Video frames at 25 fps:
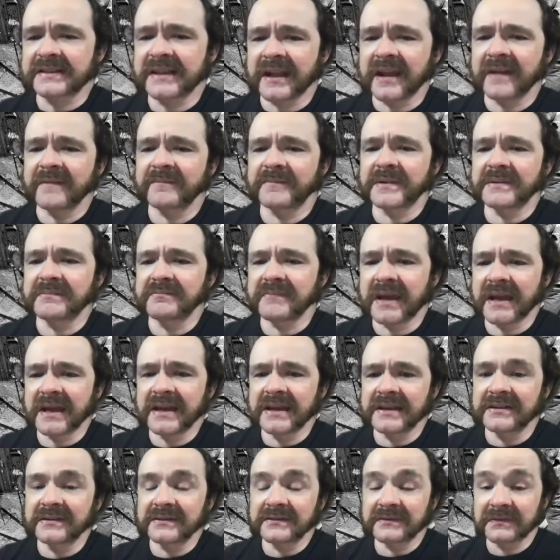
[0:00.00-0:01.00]
that have been
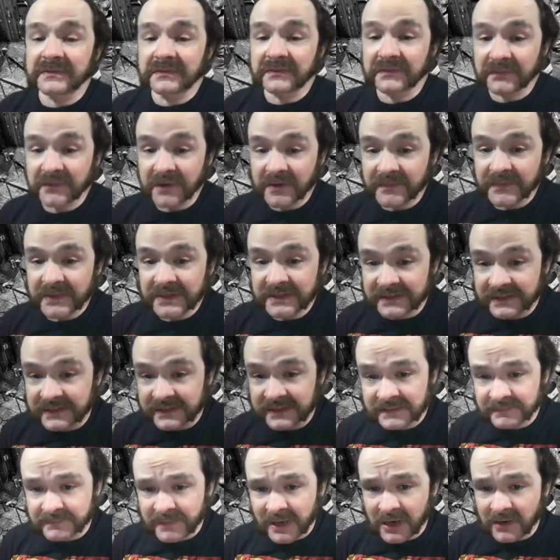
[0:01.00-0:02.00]
made from this
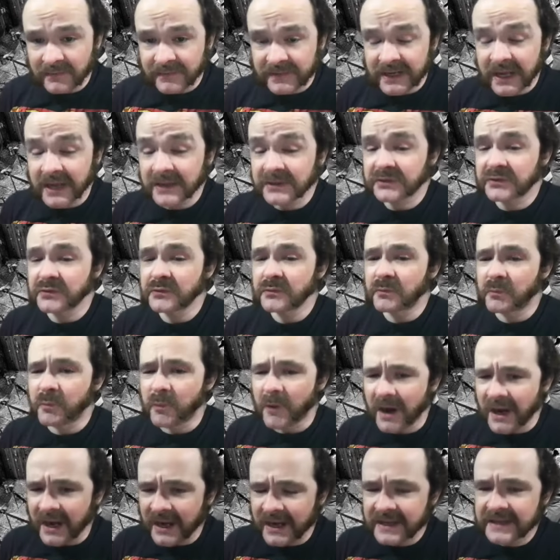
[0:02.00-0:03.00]
experiment as to
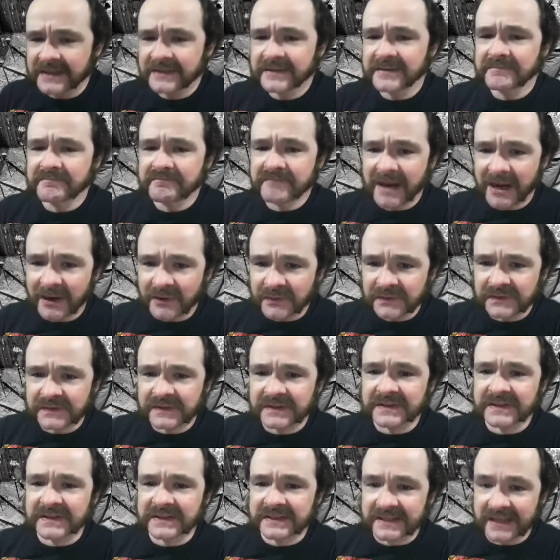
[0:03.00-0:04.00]
why the mouse
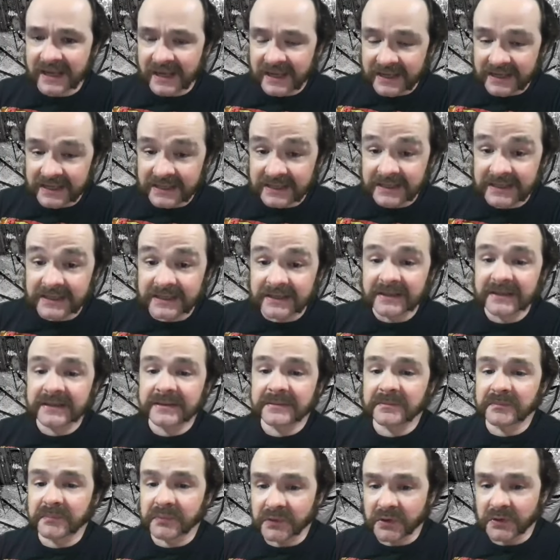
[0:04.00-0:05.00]
society
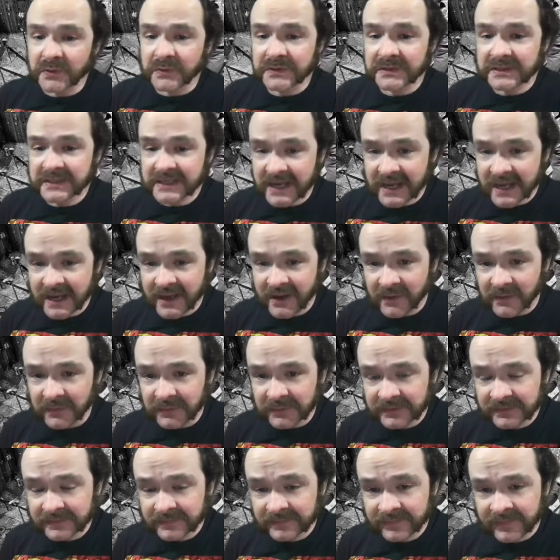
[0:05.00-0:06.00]
broke down.
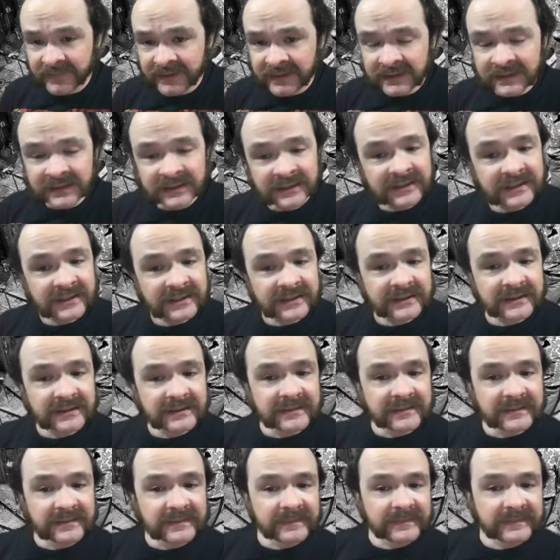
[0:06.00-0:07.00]

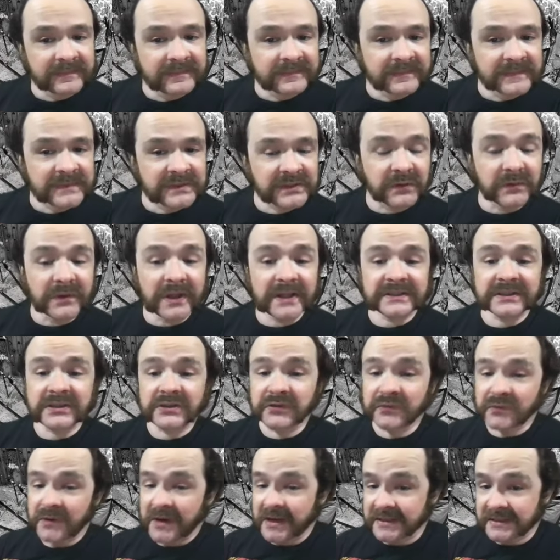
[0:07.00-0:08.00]
So let's
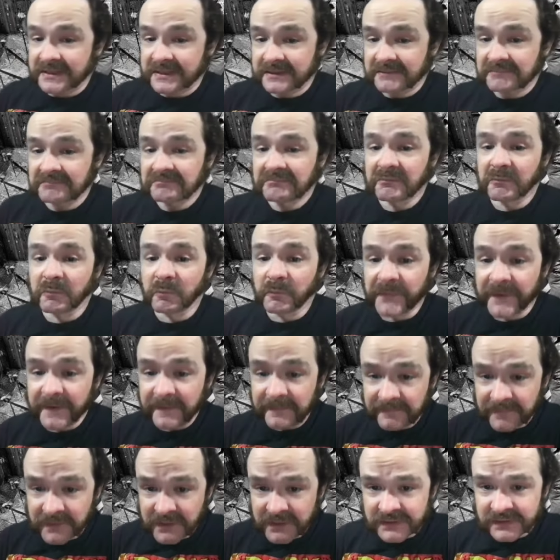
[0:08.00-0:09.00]
address the
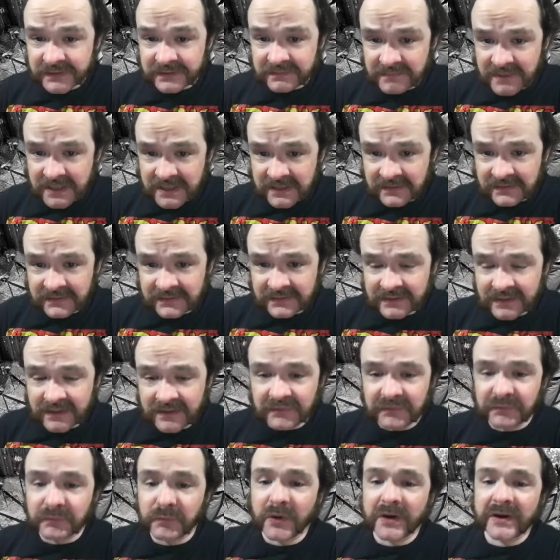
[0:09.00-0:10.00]
first myth
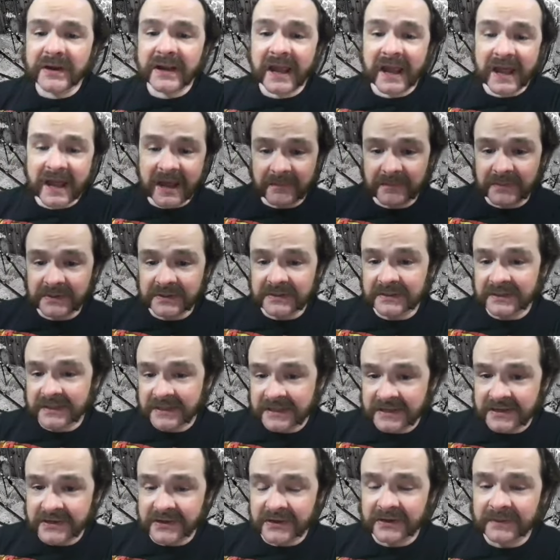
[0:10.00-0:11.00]
of what happened
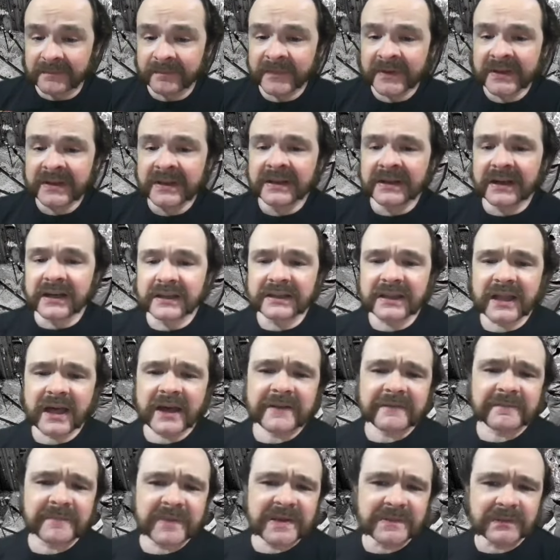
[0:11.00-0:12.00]
here. A lot
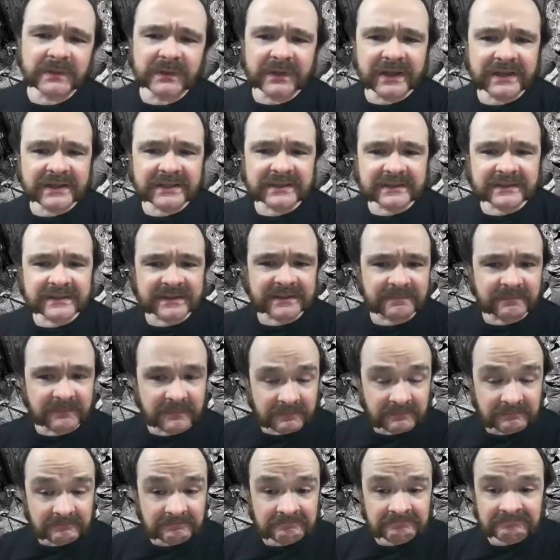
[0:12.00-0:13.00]
of people like to,
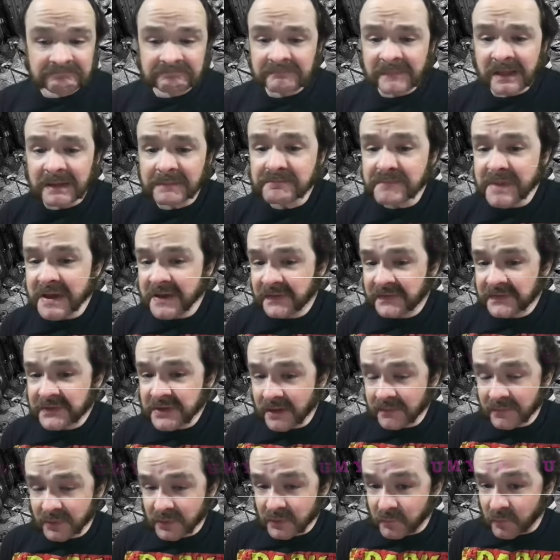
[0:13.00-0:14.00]
myth
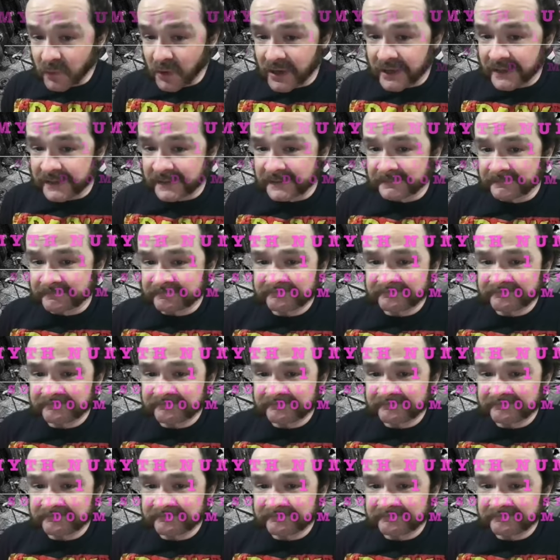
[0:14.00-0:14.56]
number one,